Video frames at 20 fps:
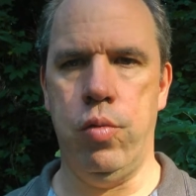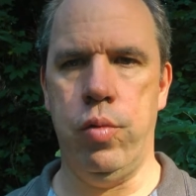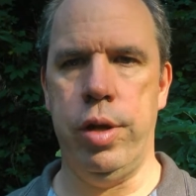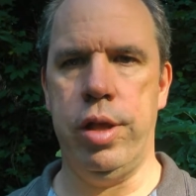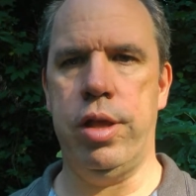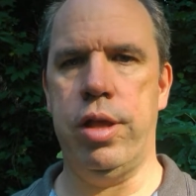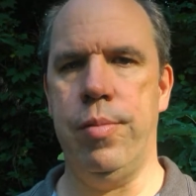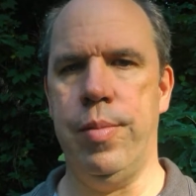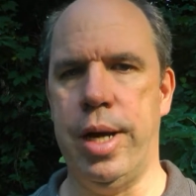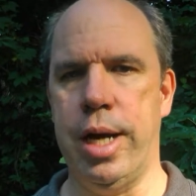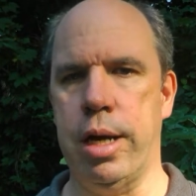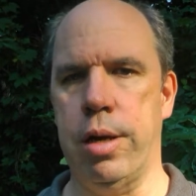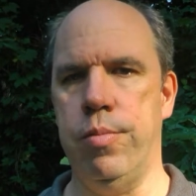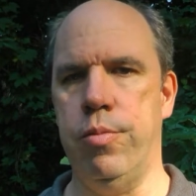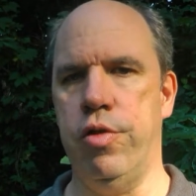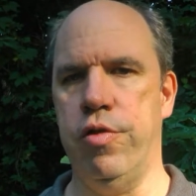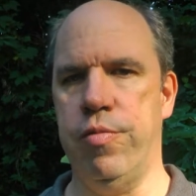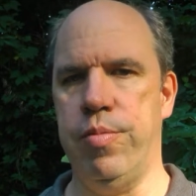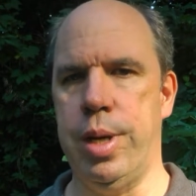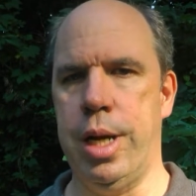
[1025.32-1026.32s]
with the MAGA
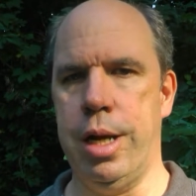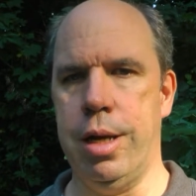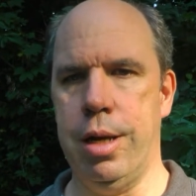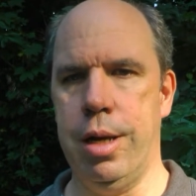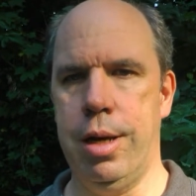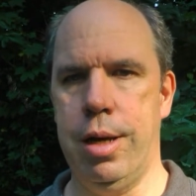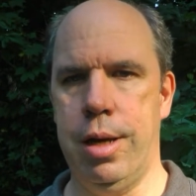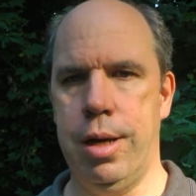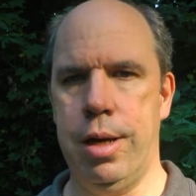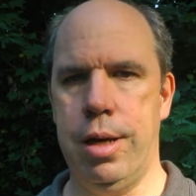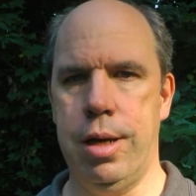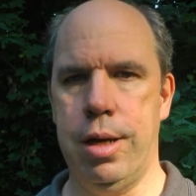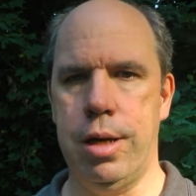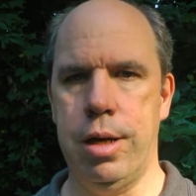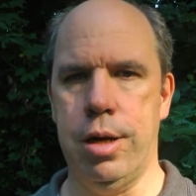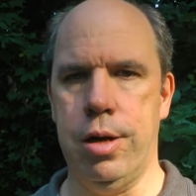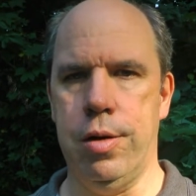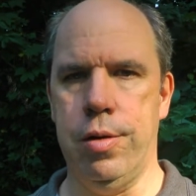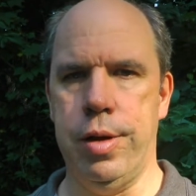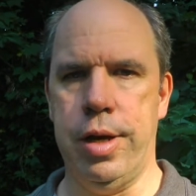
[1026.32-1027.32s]
movement.
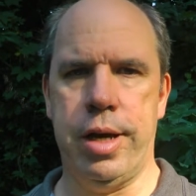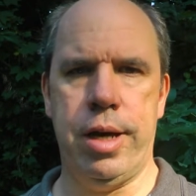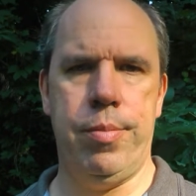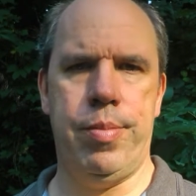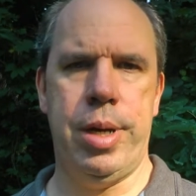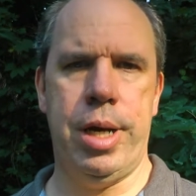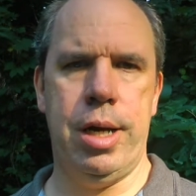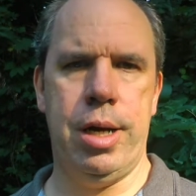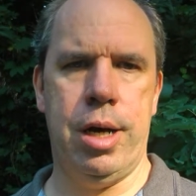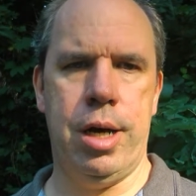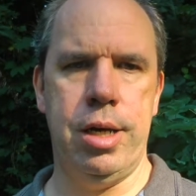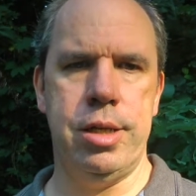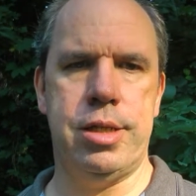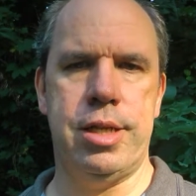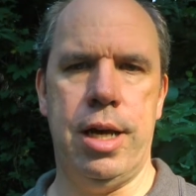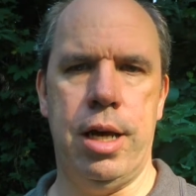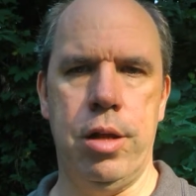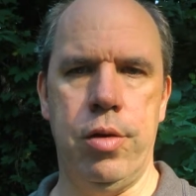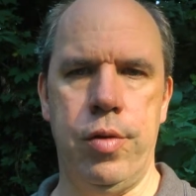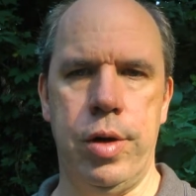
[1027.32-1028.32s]
You know, they get paid high
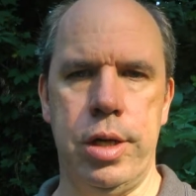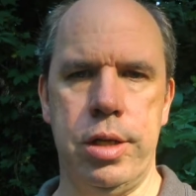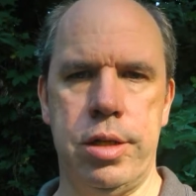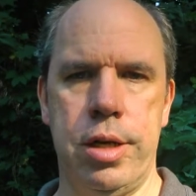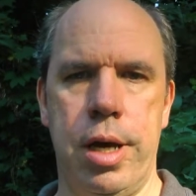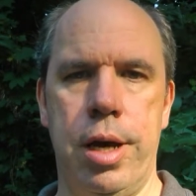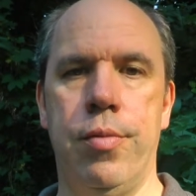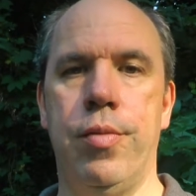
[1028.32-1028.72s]
salaries.